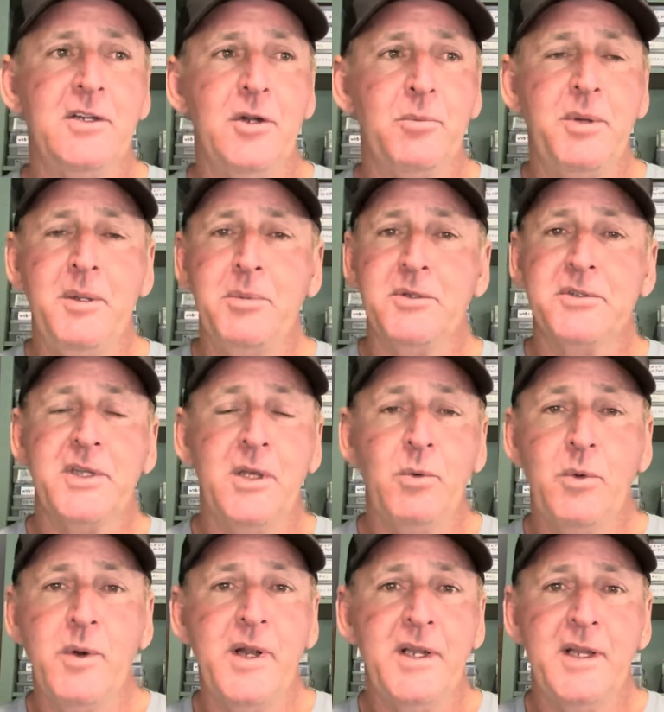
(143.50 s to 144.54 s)
People say,
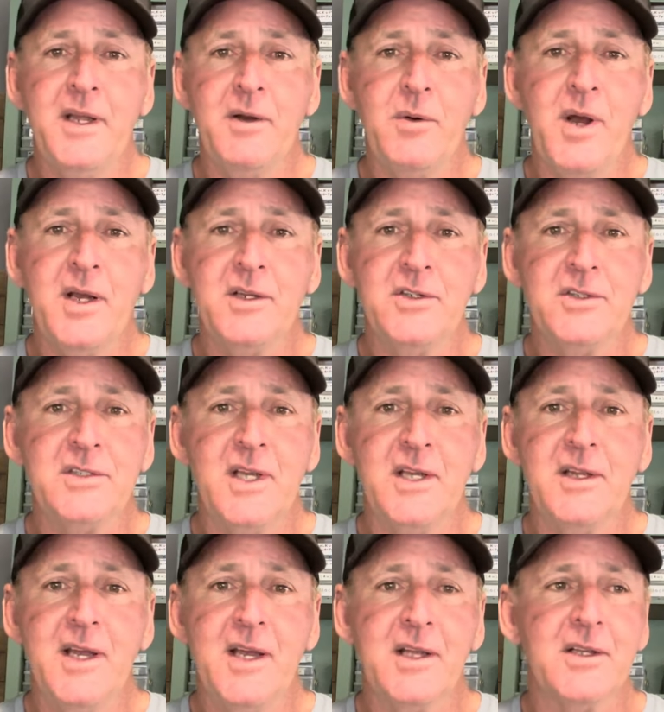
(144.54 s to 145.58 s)
well, Randy, how can you say
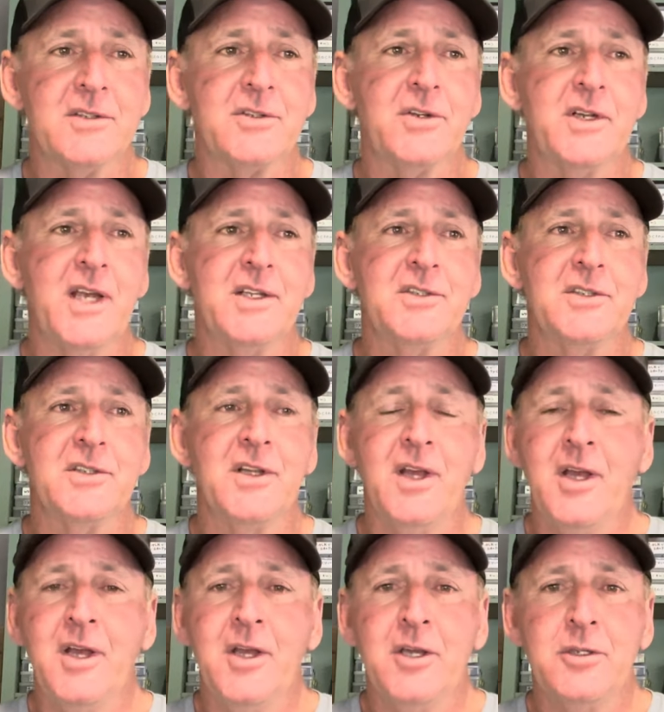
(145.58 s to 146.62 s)
that? Because they're catching
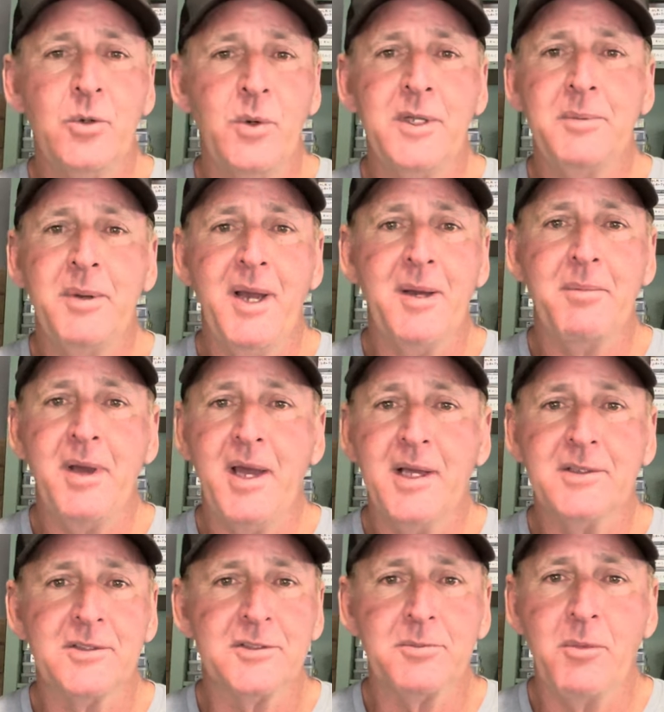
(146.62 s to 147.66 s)
20 pound
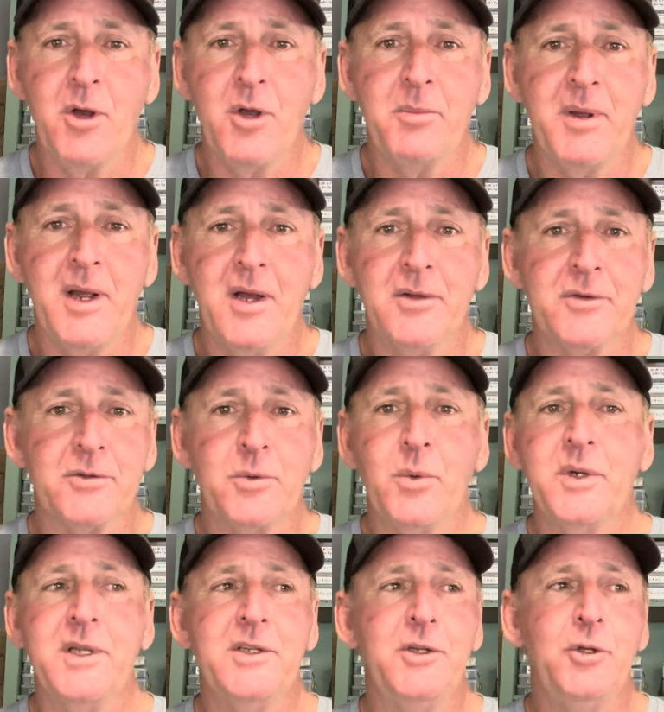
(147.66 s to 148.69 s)
bags of smallmouth or
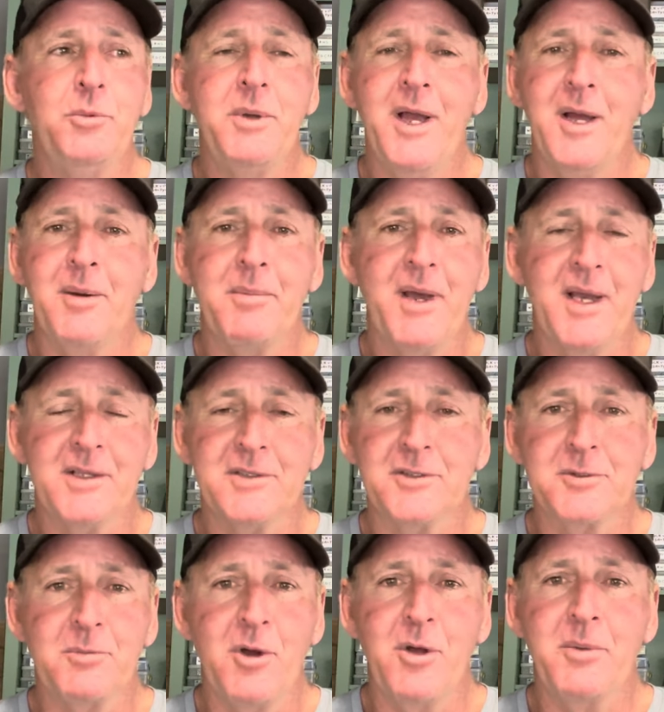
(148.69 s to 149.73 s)
22 pound bags of
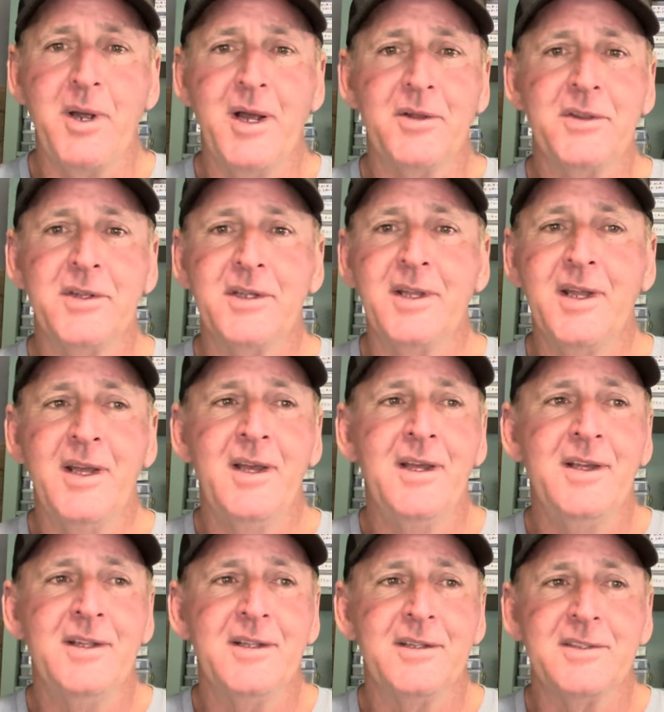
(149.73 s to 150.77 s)
smallmouth at
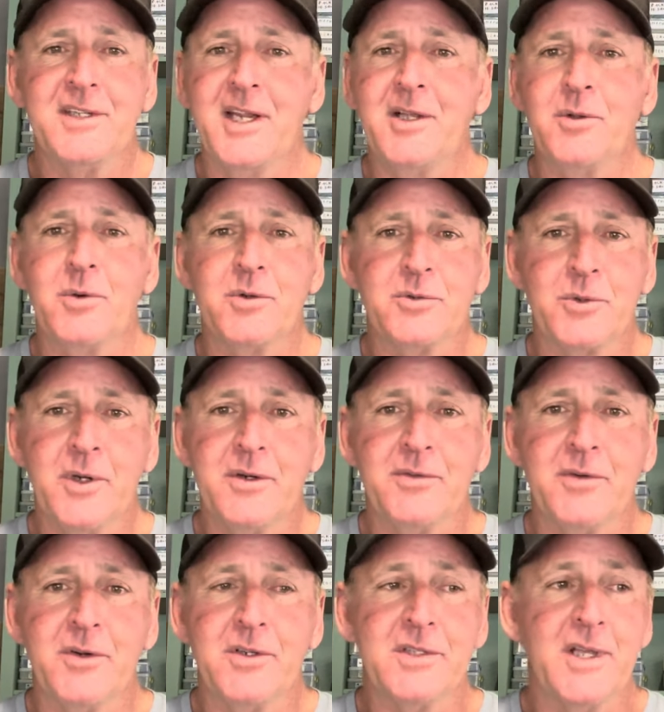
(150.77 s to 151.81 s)
St. Lawrence
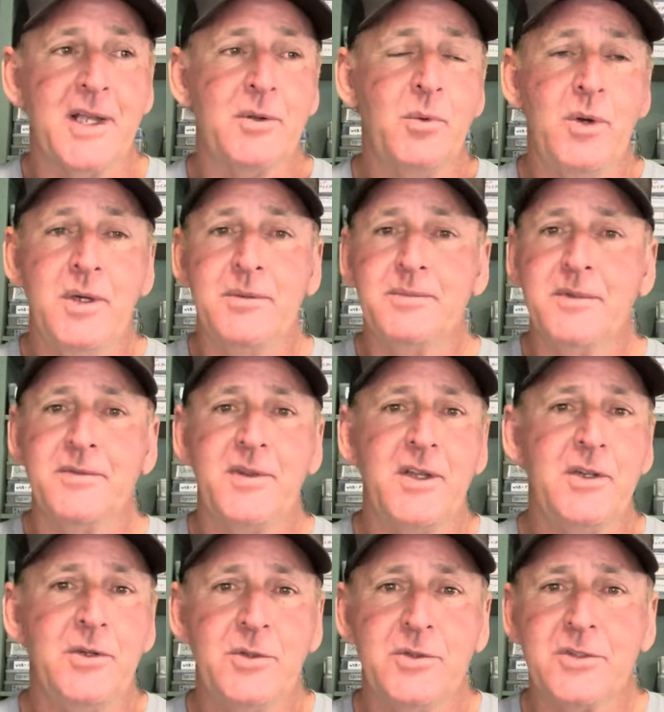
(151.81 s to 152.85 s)
River. It's like, well, if they
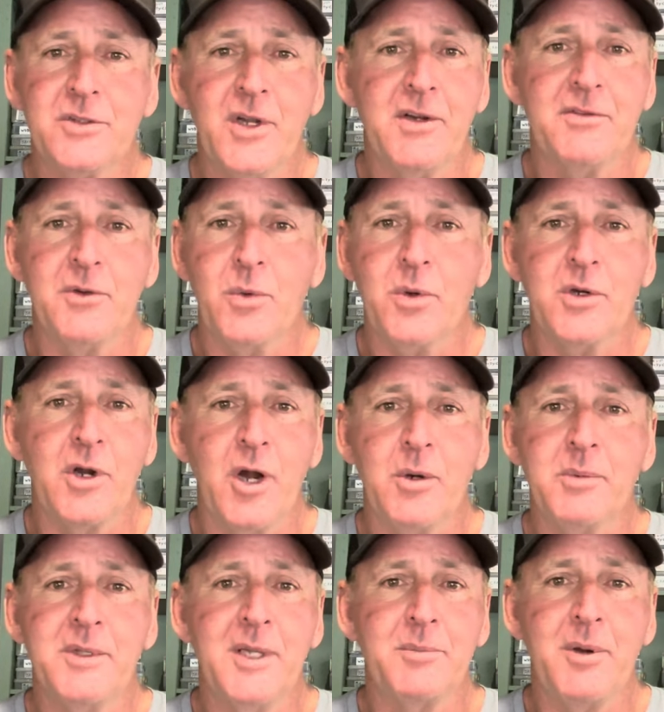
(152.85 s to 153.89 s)
use straight
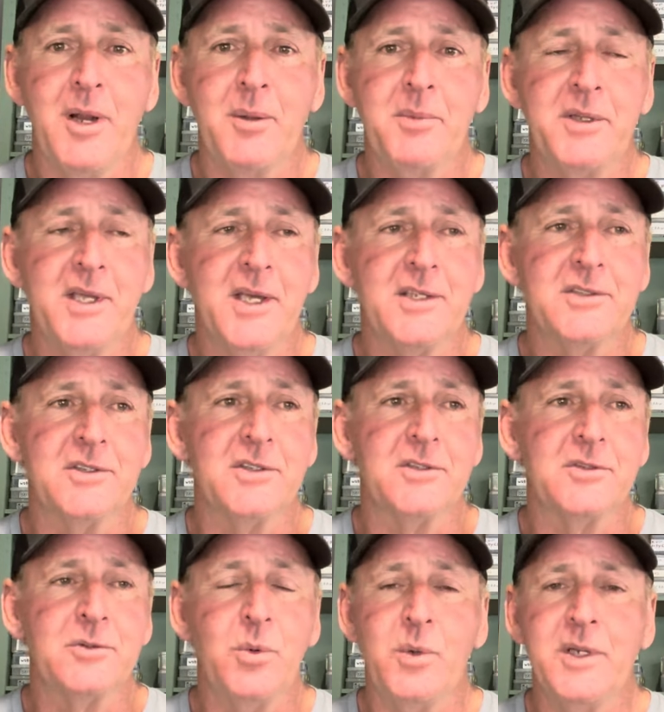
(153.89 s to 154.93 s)
fluorocarbon, they'd probably catch a
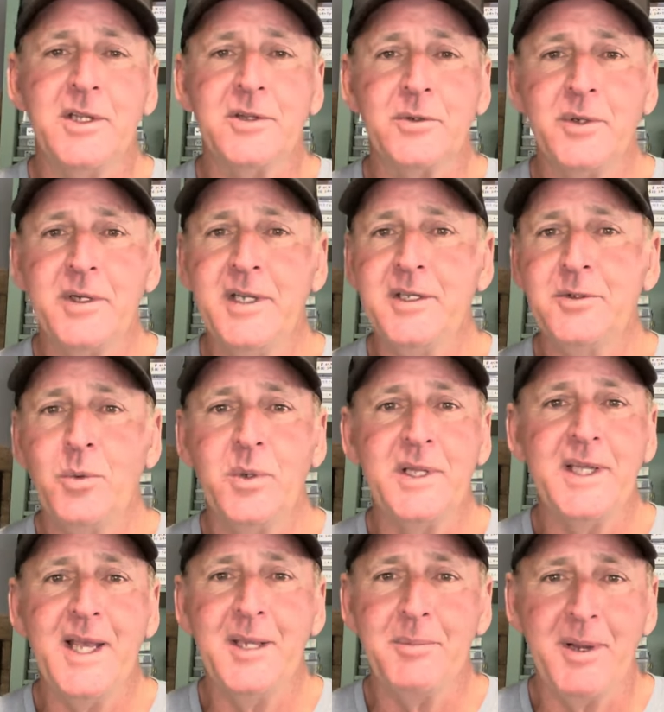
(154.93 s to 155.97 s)
23,
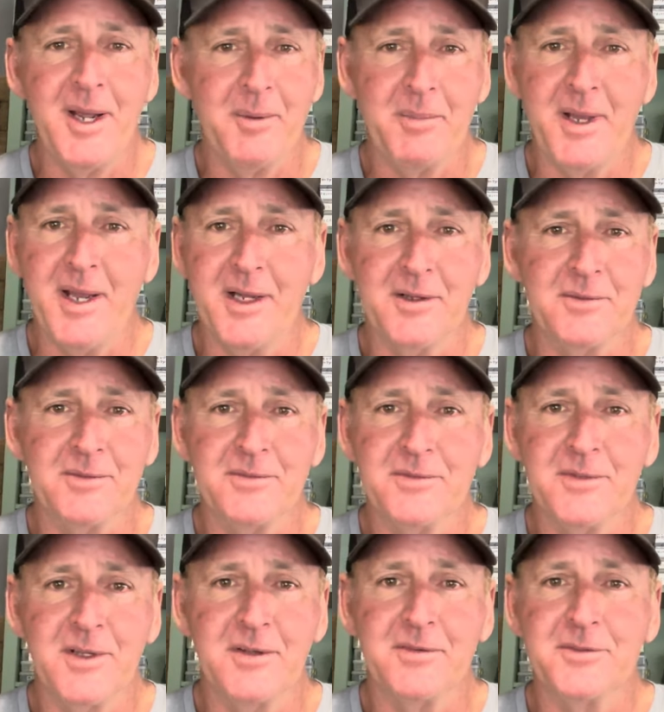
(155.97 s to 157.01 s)
28 pound bag of
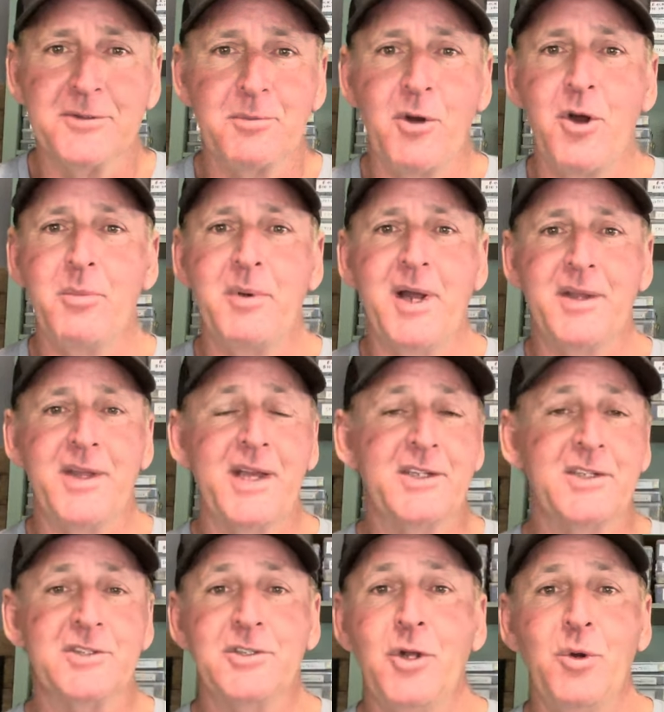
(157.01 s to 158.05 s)
smallmouth. I
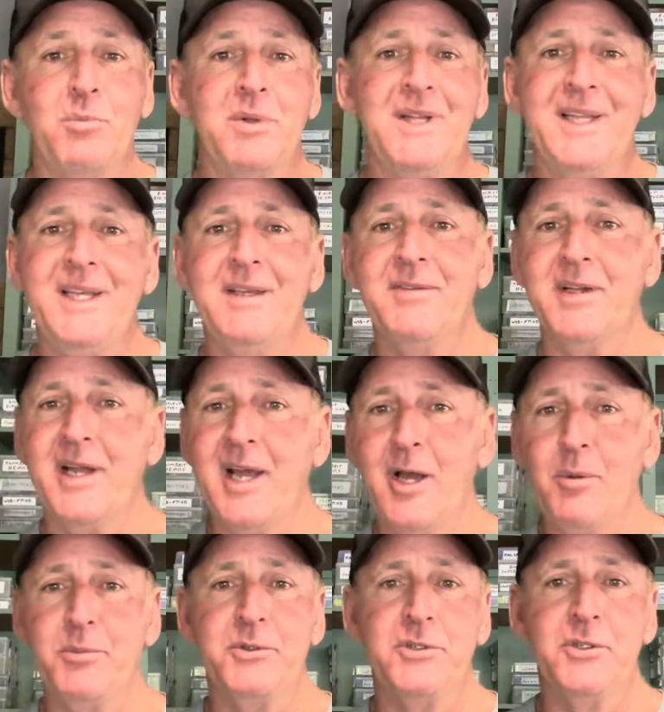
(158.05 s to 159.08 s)
just don't believe it
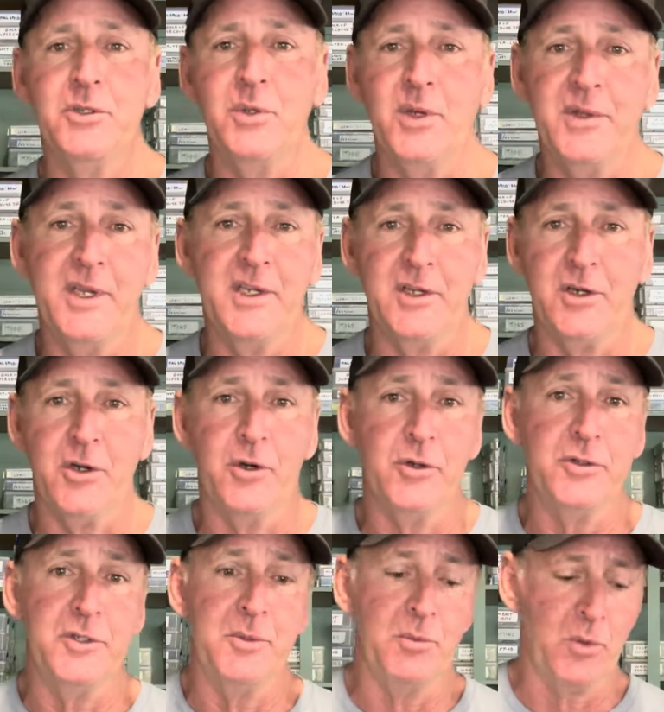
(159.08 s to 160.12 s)
helps you. I think it
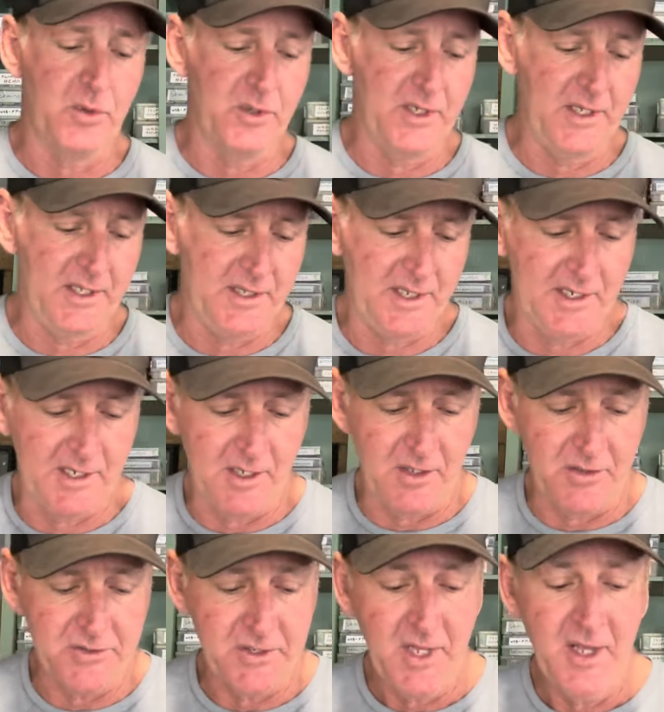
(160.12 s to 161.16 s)
hurts you more than anything
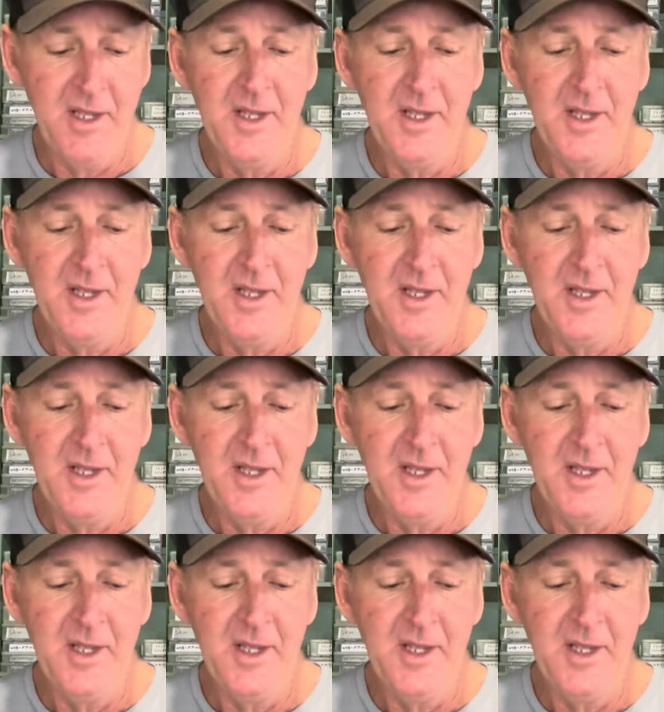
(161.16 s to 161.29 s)
else.